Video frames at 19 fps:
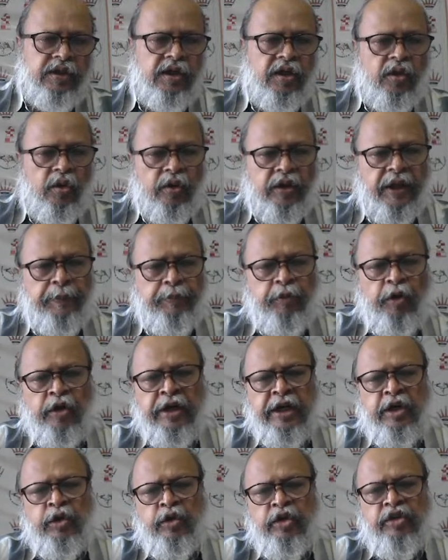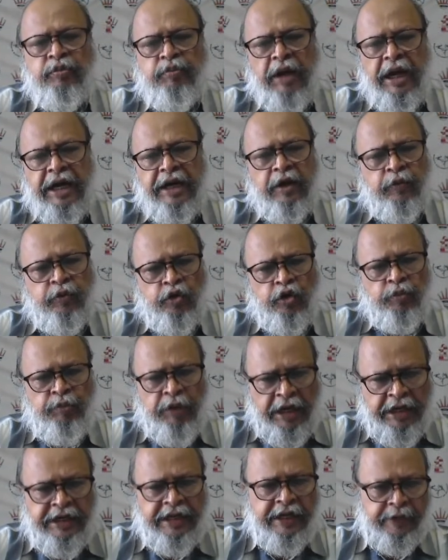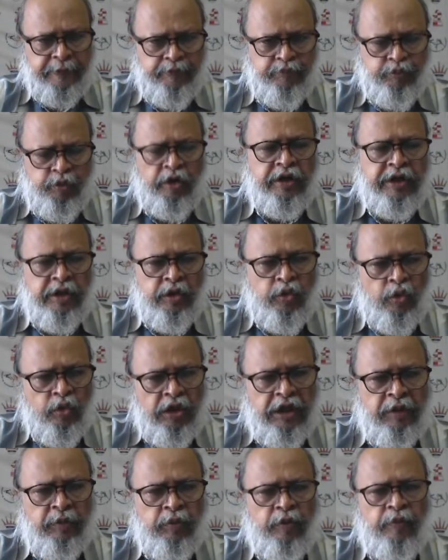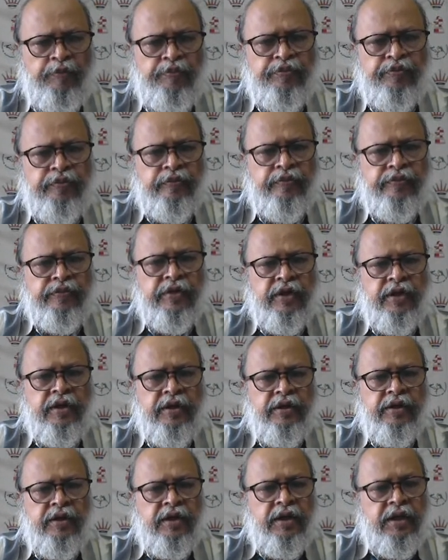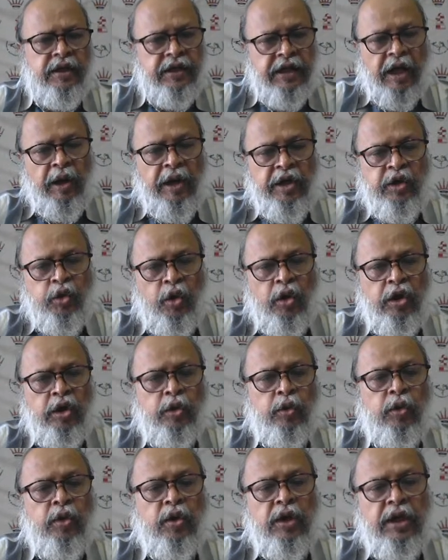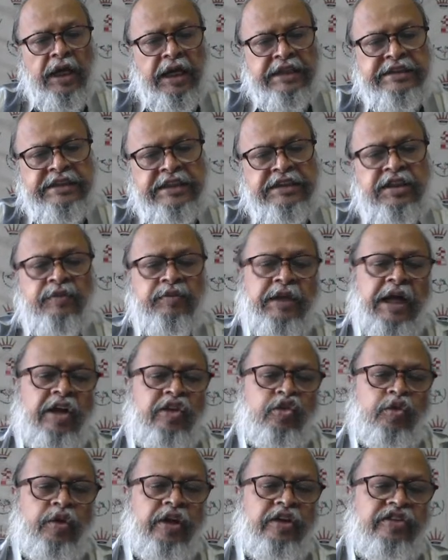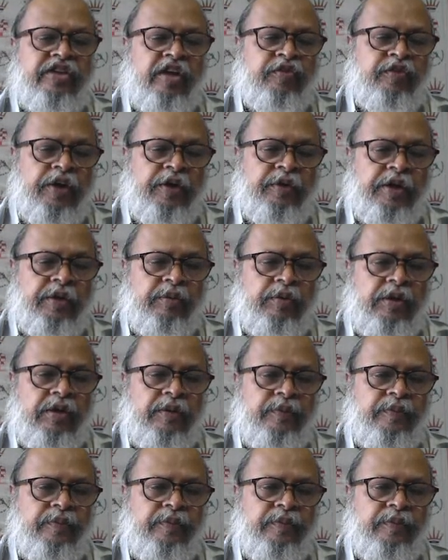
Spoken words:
Okay, pawn into is bad. Of course, blunder. Pawn into, only move. Now I told you, exchange of dark squares are favorable.